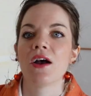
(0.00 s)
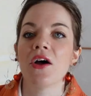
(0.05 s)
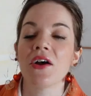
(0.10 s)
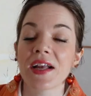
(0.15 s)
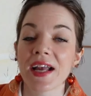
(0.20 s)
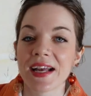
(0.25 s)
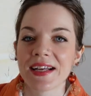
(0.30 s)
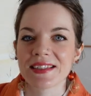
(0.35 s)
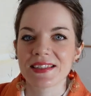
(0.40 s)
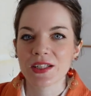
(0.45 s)

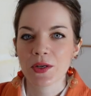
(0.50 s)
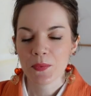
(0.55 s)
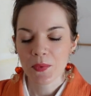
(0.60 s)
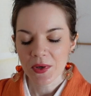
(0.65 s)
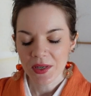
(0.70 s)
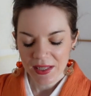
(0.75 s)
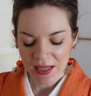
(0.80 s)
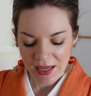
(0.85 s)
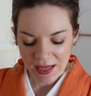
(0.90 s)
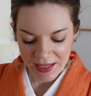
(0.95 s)
Okay, so
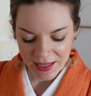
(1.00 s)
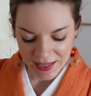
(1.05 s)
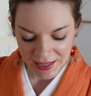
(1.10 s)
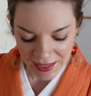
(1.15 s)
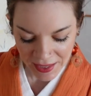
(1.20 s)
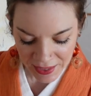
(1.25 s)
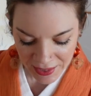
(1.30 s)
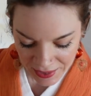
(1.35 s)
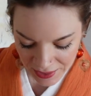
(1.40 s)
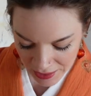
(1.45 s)
what
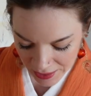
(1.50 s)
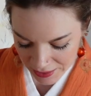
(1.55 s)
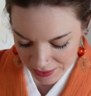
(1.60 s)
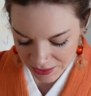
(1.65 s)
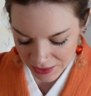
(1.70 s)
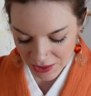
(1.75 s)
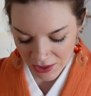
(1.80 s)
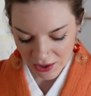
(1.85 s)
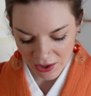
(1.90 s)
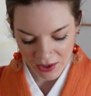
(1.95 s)
I
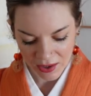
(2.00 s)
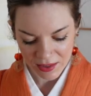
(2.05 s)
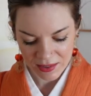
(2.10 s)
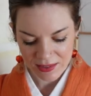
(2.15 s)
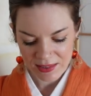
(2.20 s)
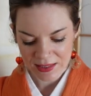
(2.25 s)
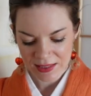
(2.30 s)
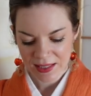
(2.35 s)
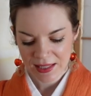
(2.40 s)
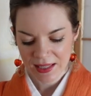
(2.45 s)

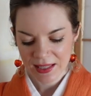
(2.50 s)
god